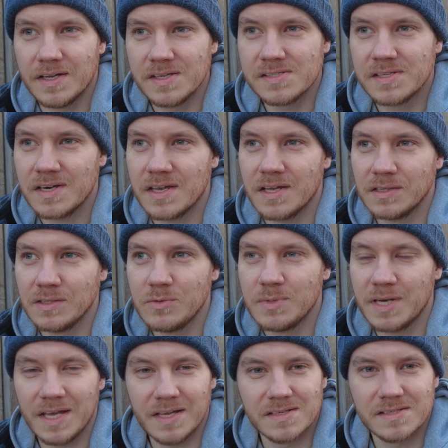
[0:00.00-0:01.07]
is that it
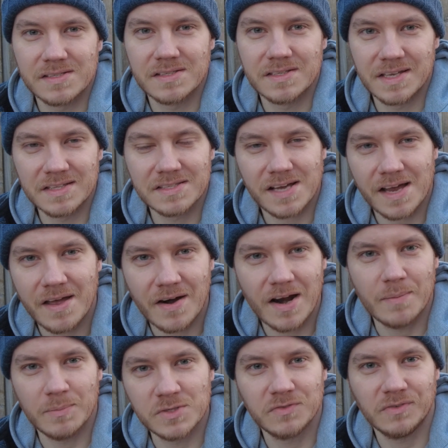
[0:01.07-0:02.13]
illuminates the entire
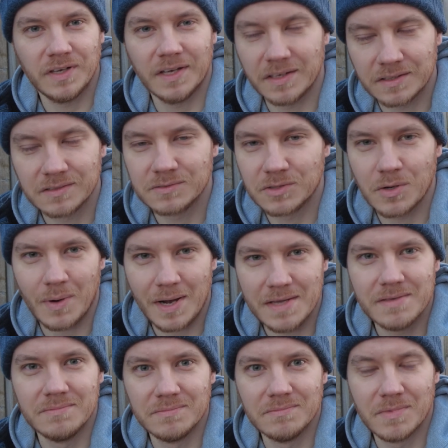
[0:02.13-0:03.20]
atmosphere
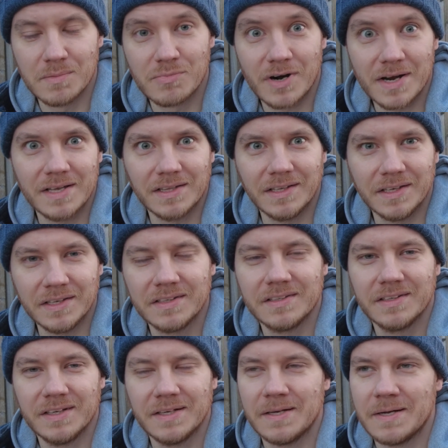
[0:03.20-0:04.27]
quite brightly.
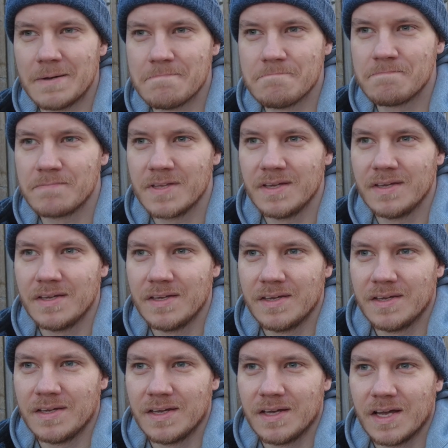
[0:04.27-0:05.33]

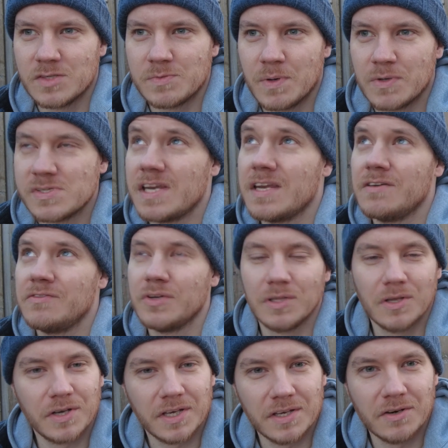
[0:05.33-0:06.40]
I suppose any of you
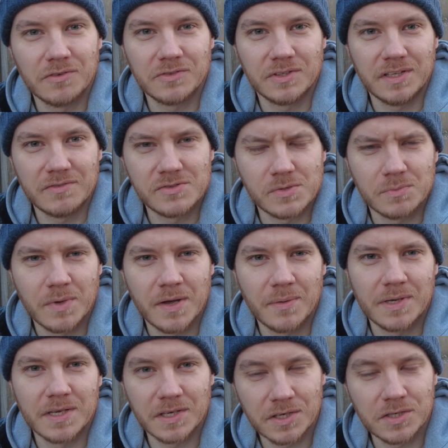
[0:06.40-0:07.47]
lucky enough to live somewhere
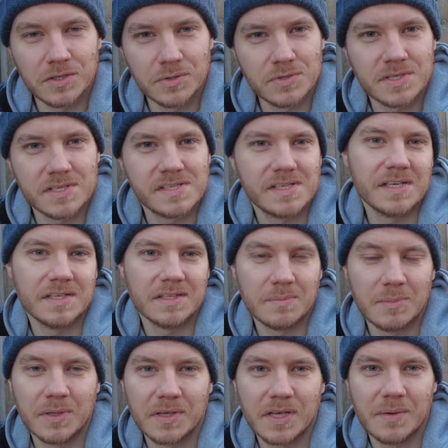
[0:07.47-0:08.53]
where you could usually see
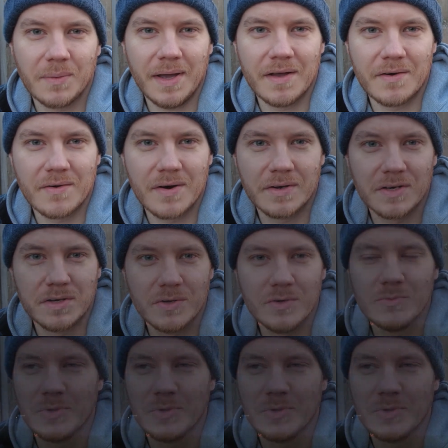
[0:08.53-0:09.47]
the Milky Way around a new